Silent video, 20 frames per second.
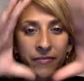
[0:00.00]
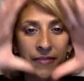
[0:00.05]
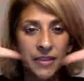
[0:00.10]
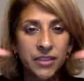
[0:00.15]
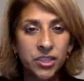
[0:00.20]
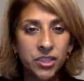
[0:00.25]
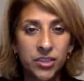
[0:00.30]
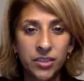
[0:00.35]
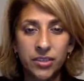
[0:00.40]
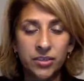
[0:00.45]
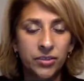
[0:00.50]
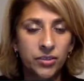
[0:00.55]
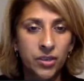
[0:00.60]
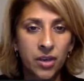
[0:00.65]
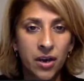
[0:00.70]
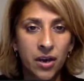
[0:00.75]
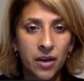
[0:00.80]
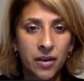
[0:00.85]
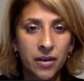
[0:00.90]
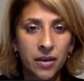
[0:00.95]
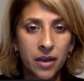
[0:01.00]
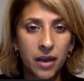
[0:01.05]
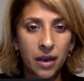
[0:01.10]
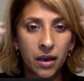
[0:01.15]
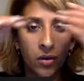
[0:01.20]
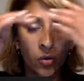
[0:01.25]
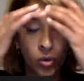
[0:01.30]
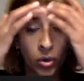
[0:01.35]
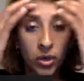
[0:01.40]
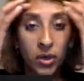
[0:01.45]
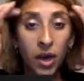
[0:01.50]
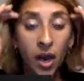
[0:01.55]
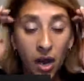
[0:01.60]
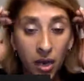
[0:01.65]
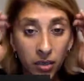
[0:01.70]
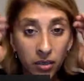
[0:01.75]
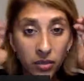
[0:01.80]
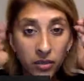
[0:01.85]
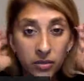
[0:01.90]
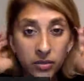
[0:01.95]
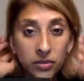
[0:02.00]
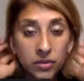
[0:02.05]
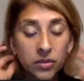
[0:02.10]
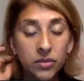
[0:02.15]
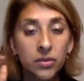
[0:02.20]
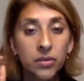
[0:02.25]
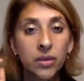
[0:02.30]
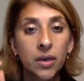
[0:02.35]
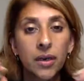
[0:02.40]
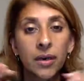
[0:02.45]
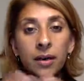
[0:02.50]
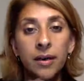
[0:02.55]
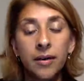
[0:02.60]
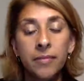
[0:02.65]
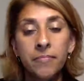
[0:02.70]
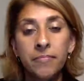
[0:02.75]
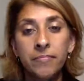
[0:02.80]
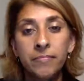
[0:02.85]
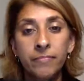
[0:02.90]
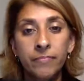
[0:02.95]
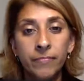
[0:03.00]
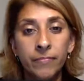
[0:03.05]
face shield on or goggles. When